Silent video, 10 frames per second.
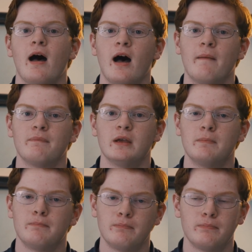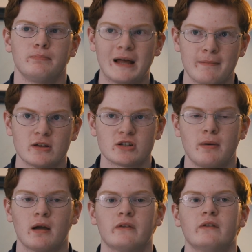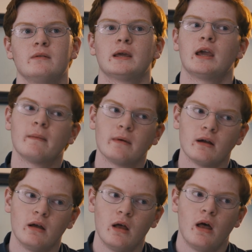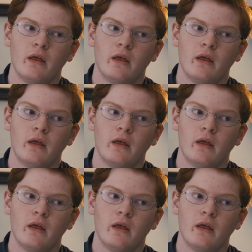the Blackmagic Pocket Cinema camera,